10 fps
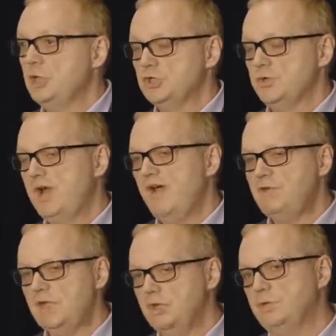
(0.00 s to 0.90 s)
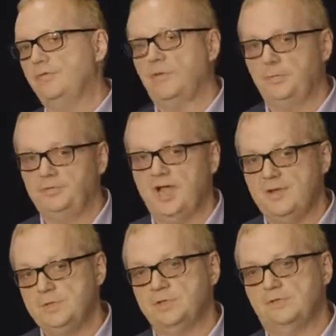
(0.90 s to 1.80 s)
So having a uniform
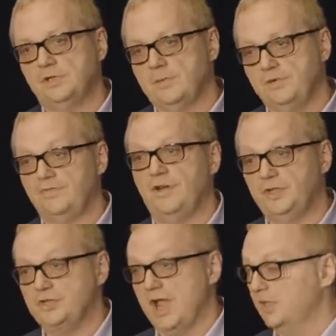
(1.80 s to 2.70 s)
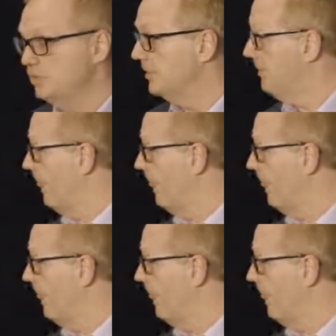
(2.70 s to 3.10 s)
time interval can be very challenging.